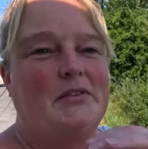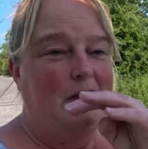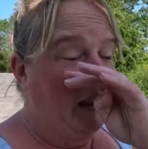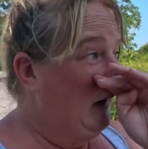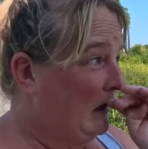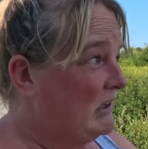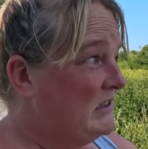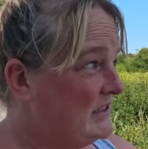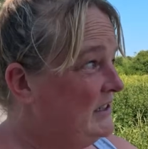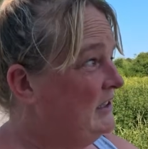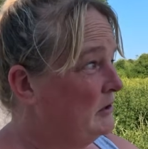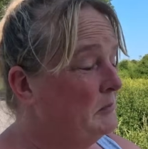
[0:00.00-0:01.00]
I can
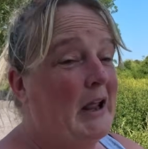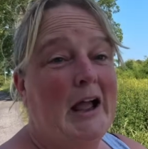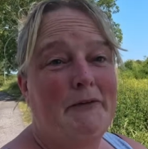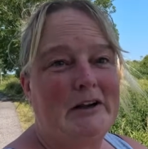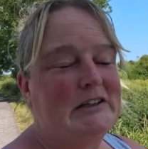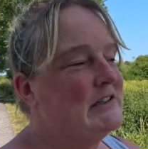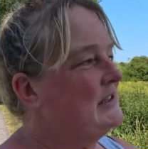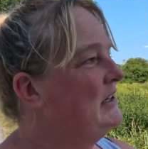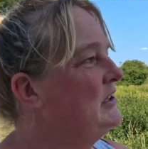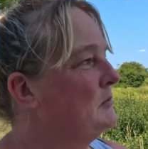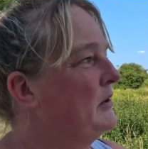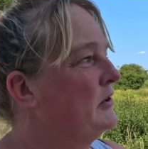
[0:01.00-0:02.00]
see them now. I can
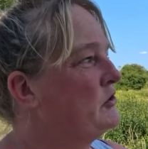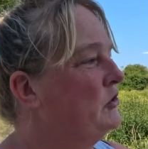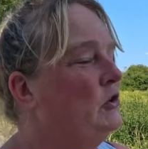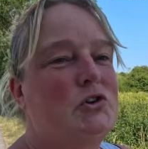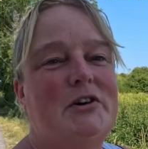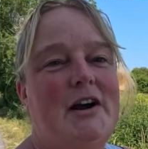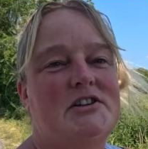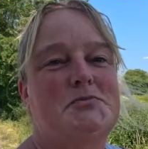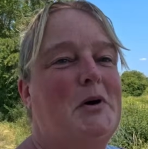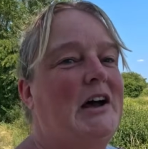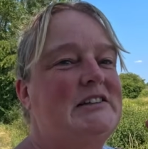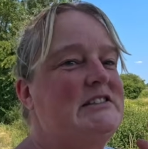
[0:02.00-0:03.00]
see them in the tall grass,
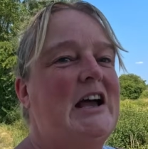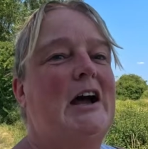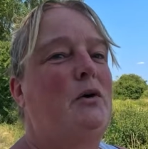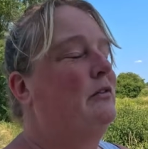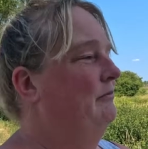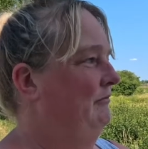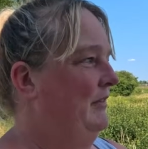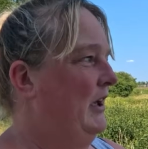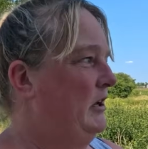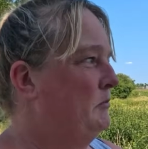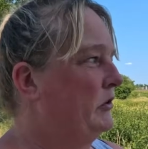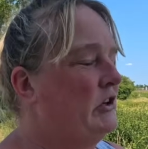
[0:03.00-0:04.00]
but I doubt
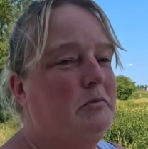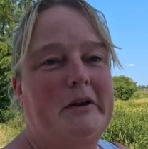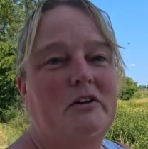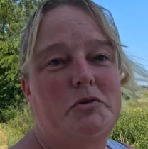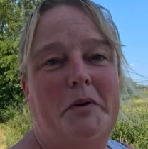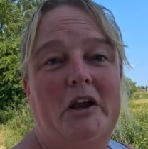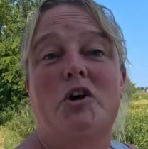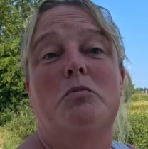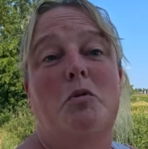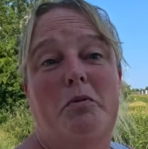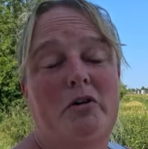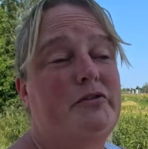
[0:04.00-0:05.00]
anybody will be able to pick
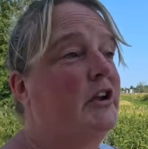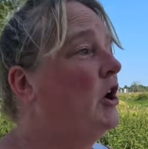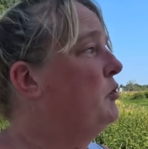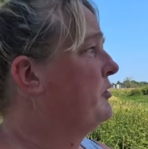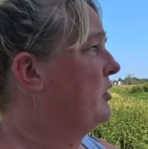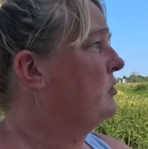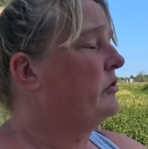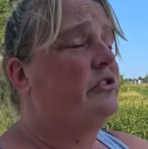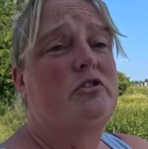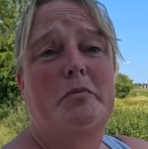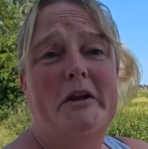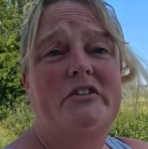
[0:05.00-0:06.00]
them up off the GoPro because
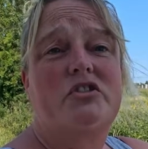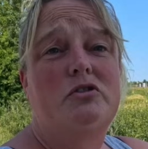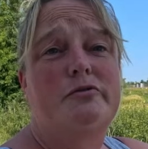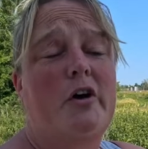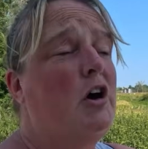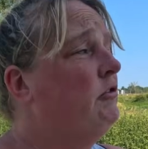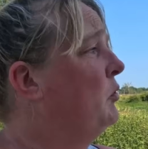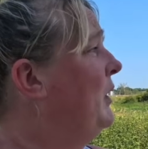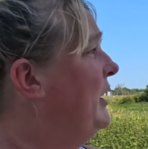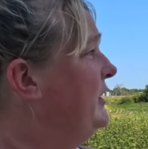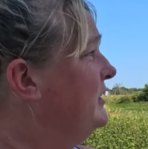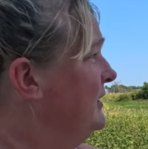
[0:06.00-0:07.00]
they're a bit too far
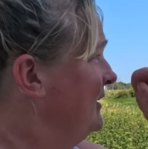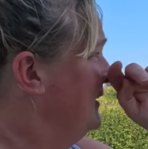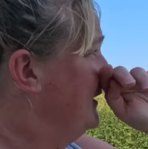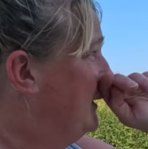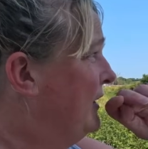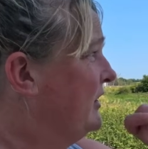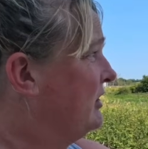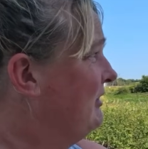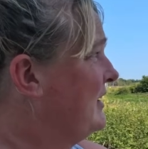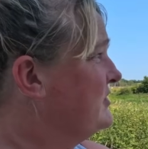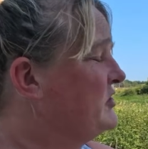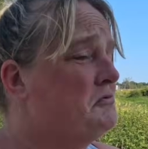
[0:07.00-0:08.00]
away and the
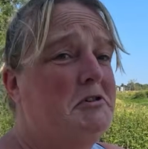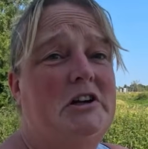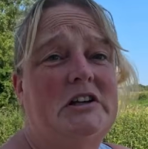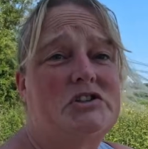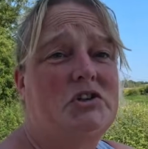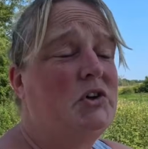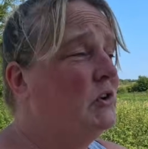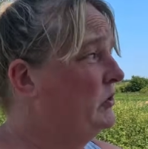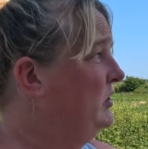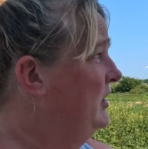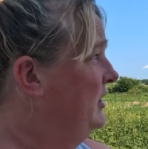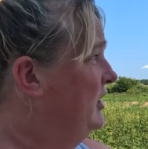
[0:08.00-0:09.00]
grass is really
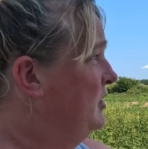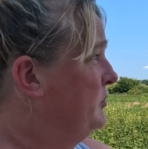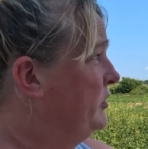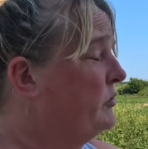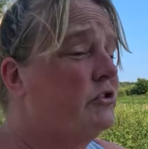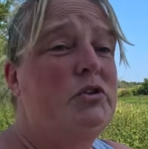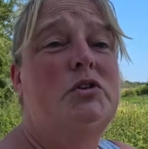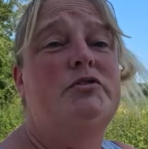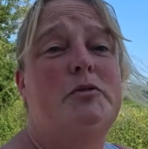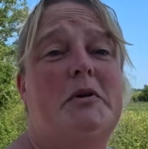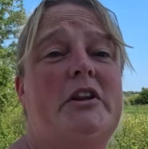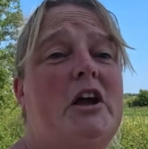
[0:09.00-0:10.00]
tall. But there was 2 of
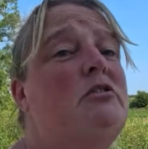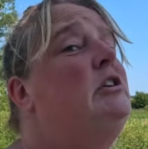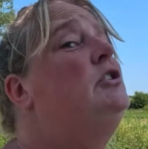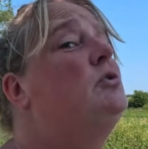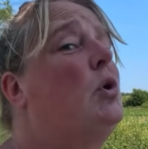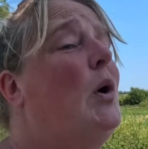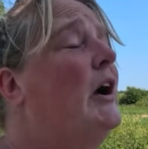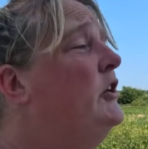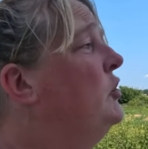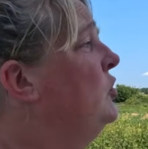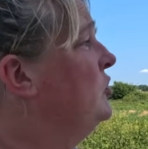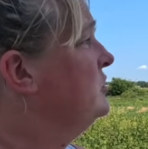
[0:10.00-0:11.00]
them and they only look quite
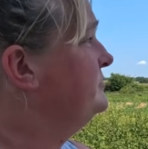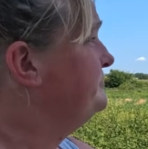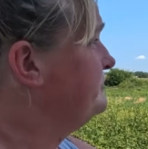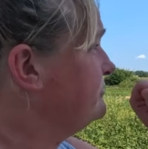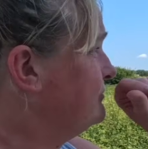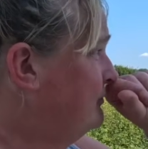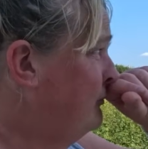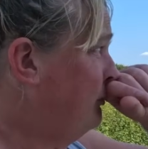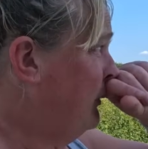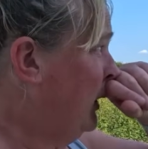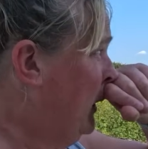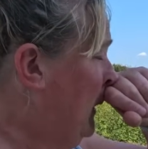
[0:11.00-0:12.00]
young,
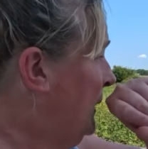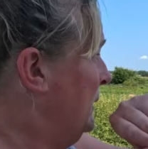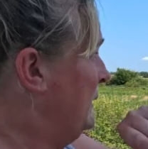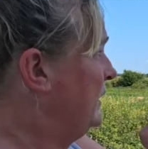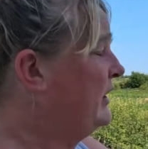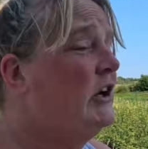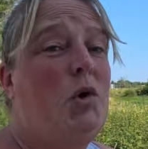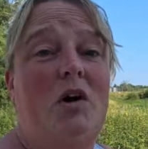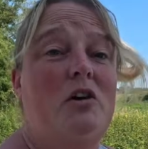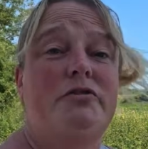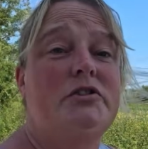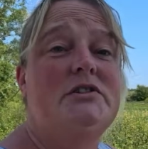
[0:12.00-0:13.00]
and you
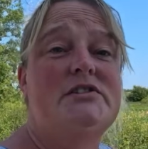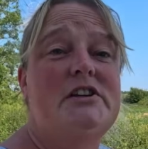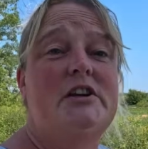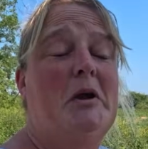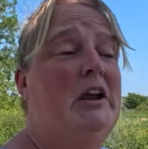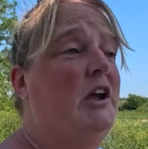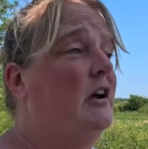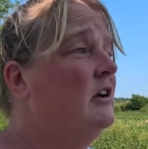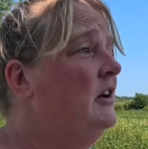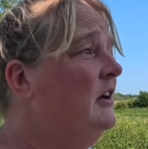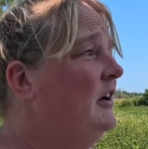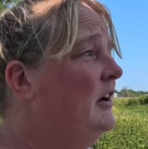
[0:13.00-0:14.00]
quite often see them here,
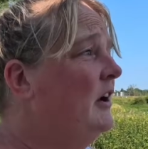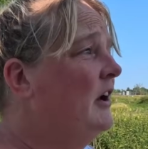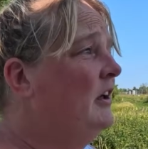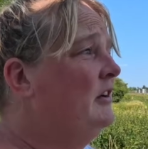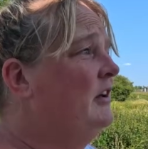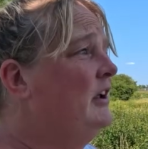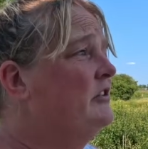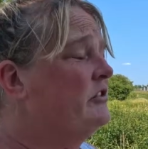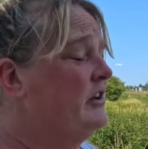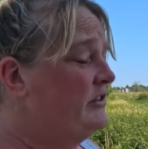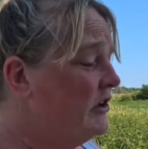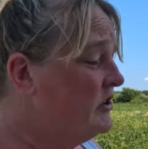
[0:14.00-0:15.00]
and
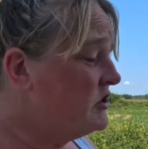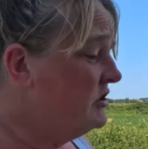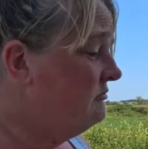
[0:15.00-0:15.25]
it's actually